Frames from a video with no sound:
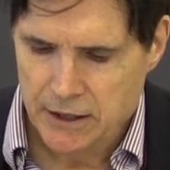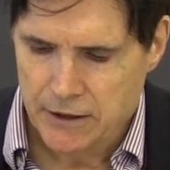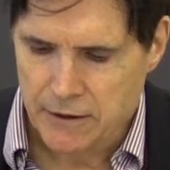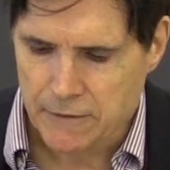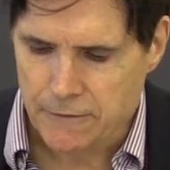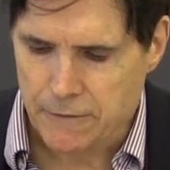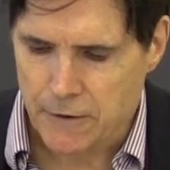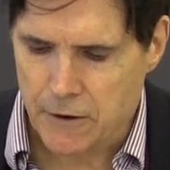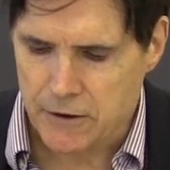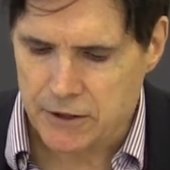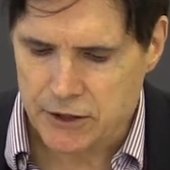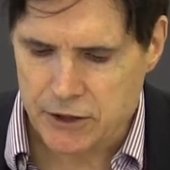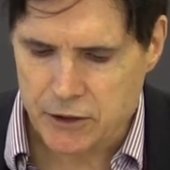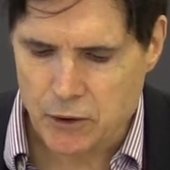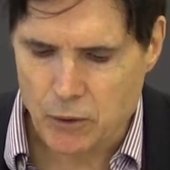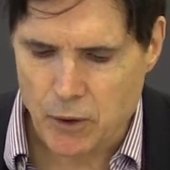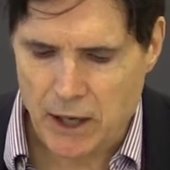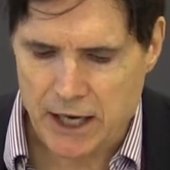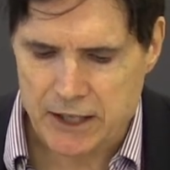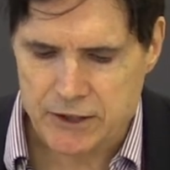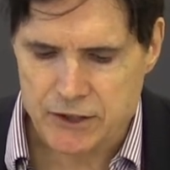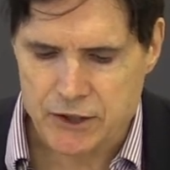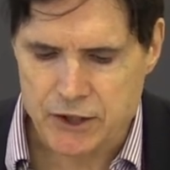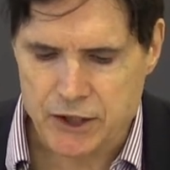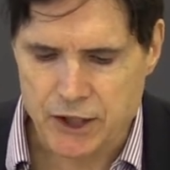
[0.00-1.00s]
The first
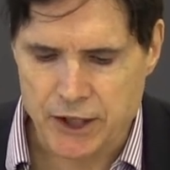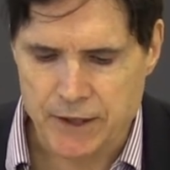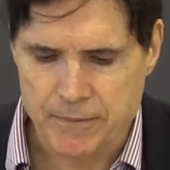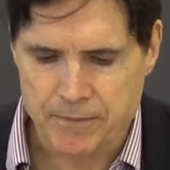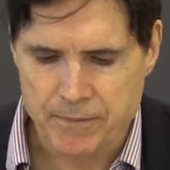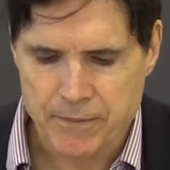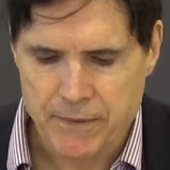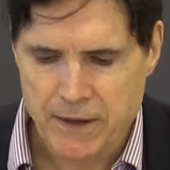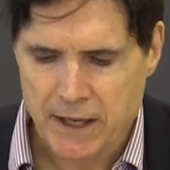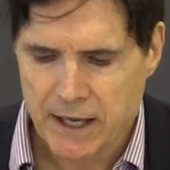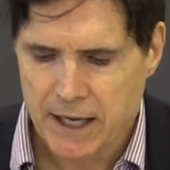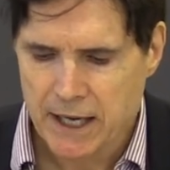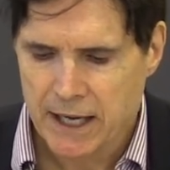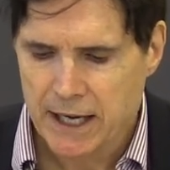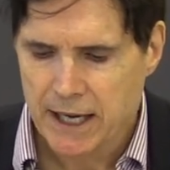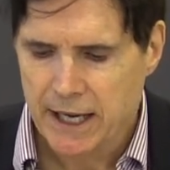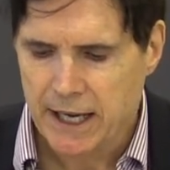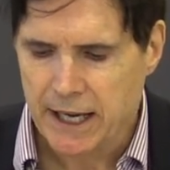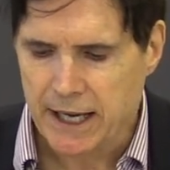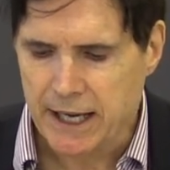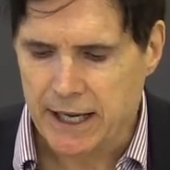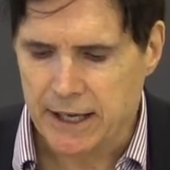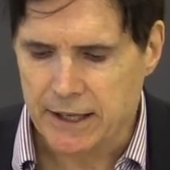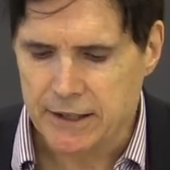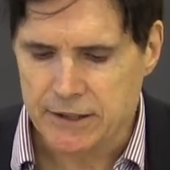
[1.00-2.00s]
question
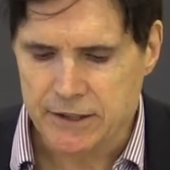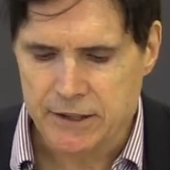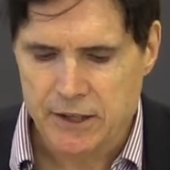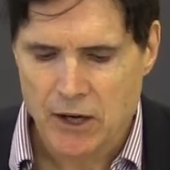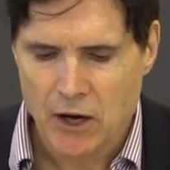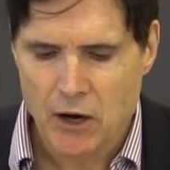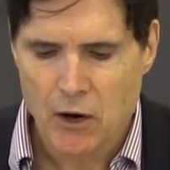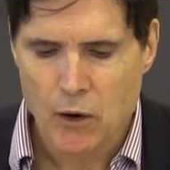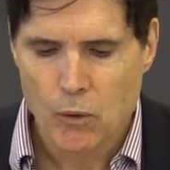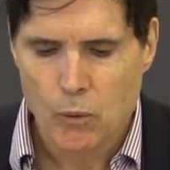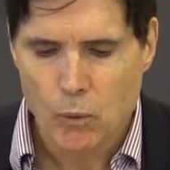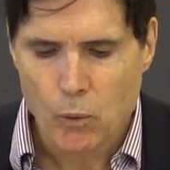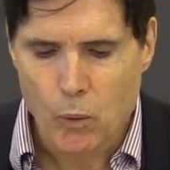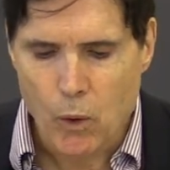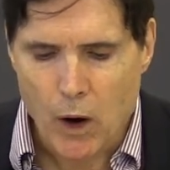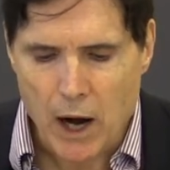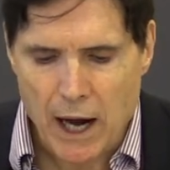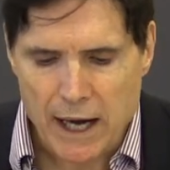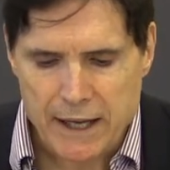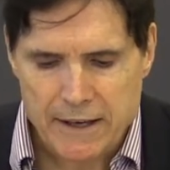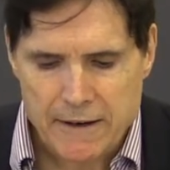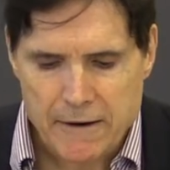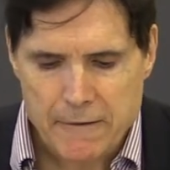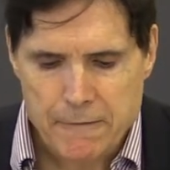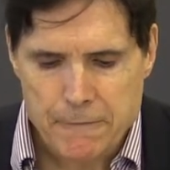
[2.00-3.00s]
is
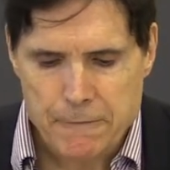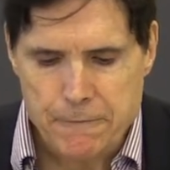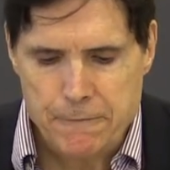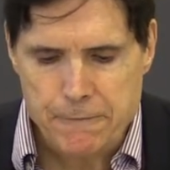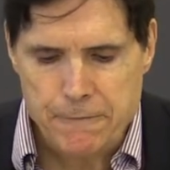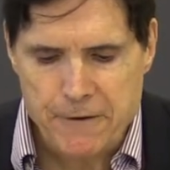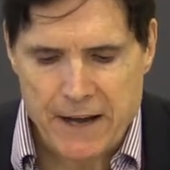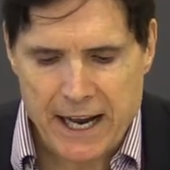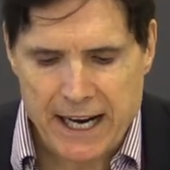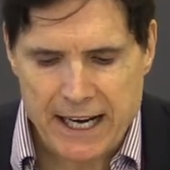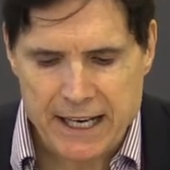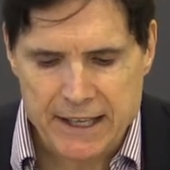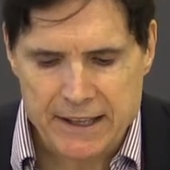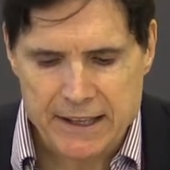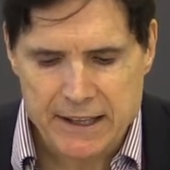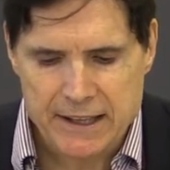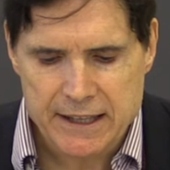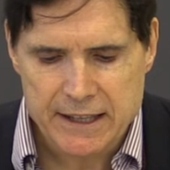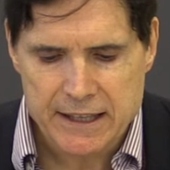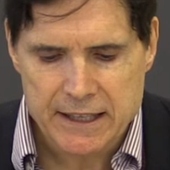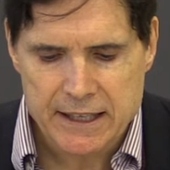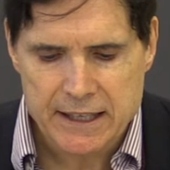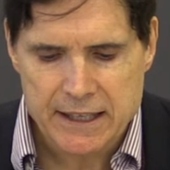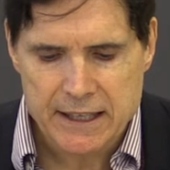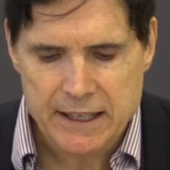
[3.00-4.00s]
what
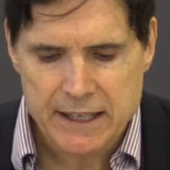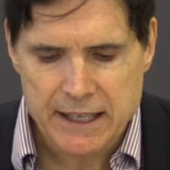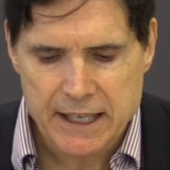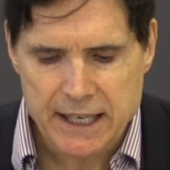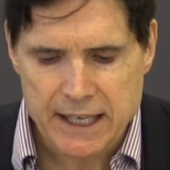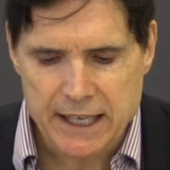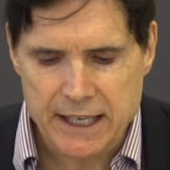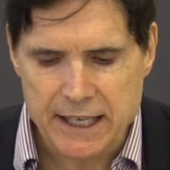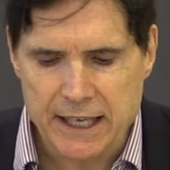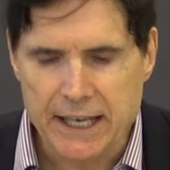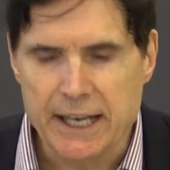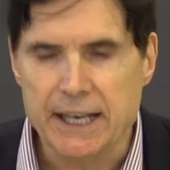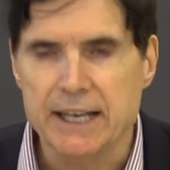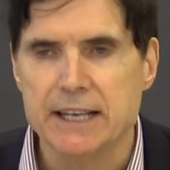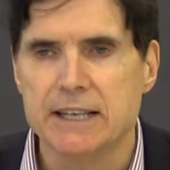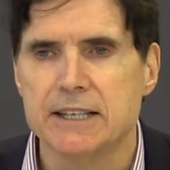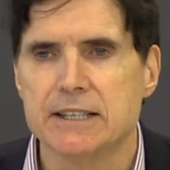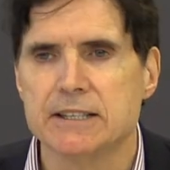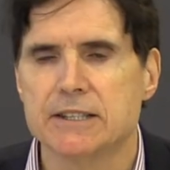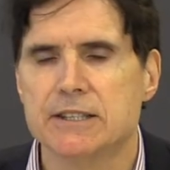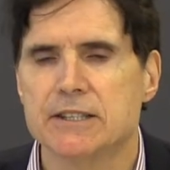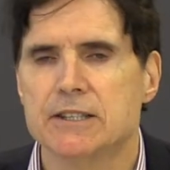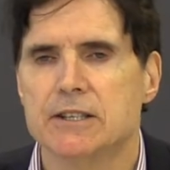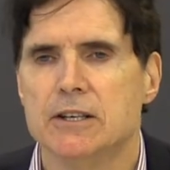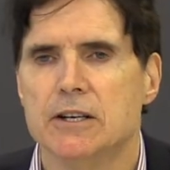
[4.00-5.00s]
faith it
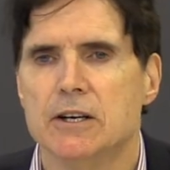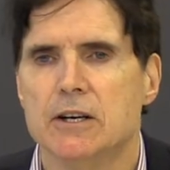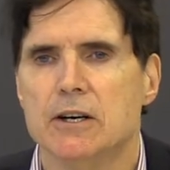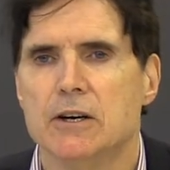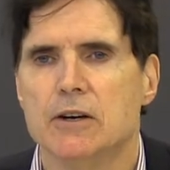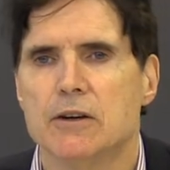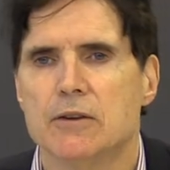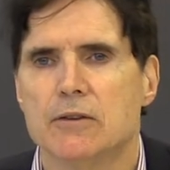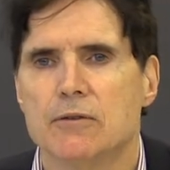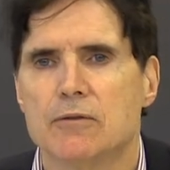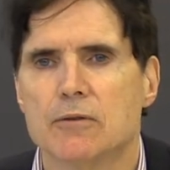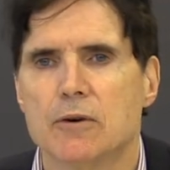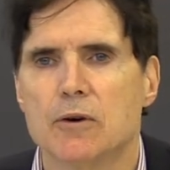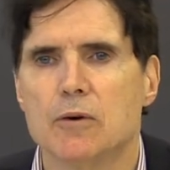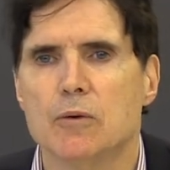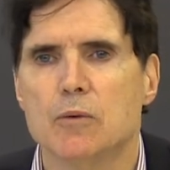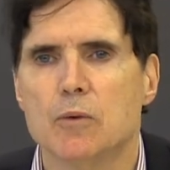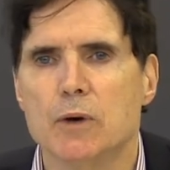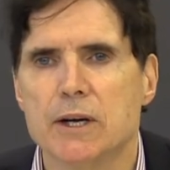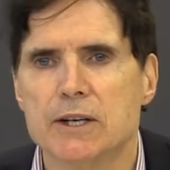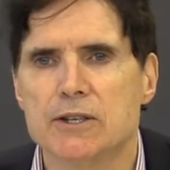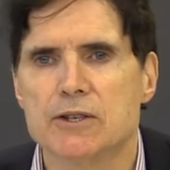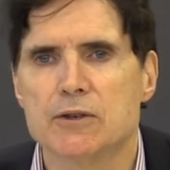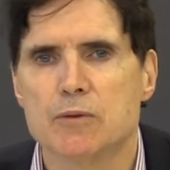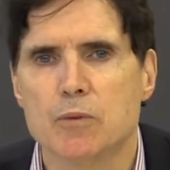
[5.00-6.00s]
is through
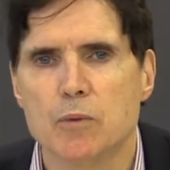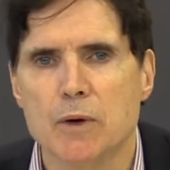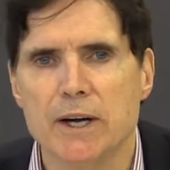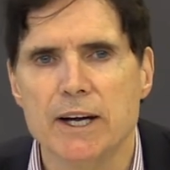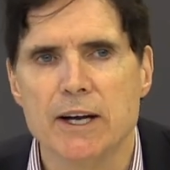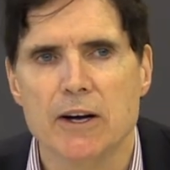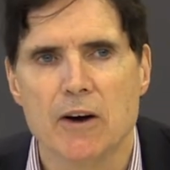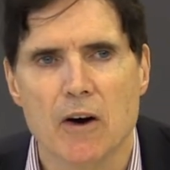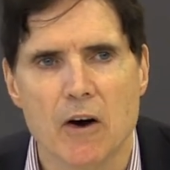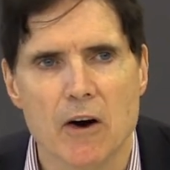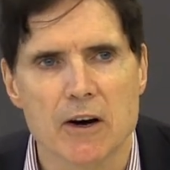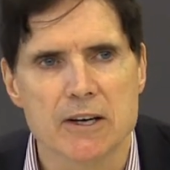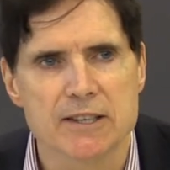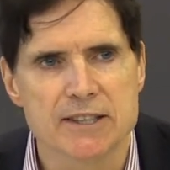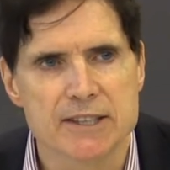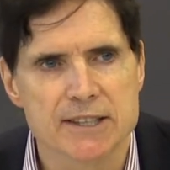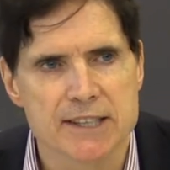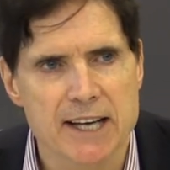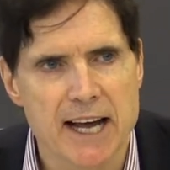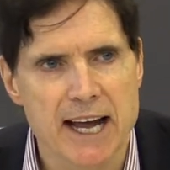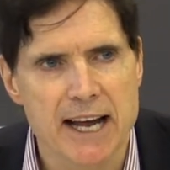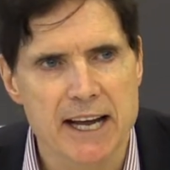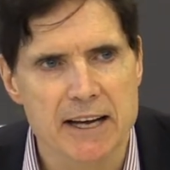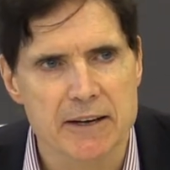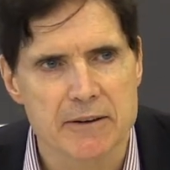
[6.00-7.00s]
which we are
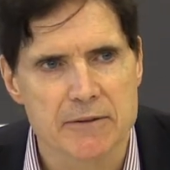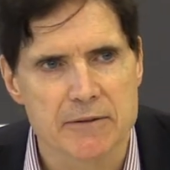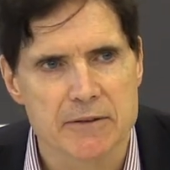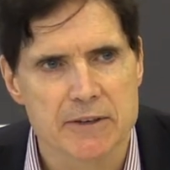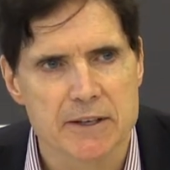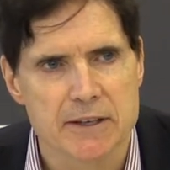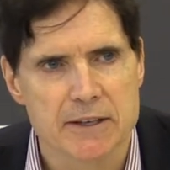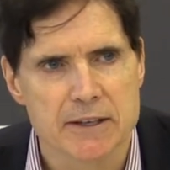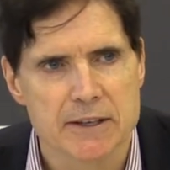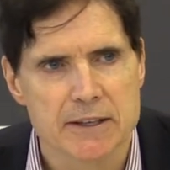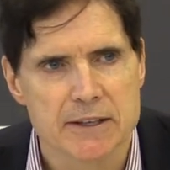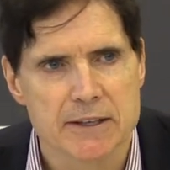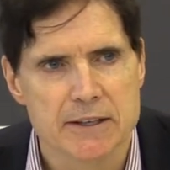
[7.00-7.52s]
saved.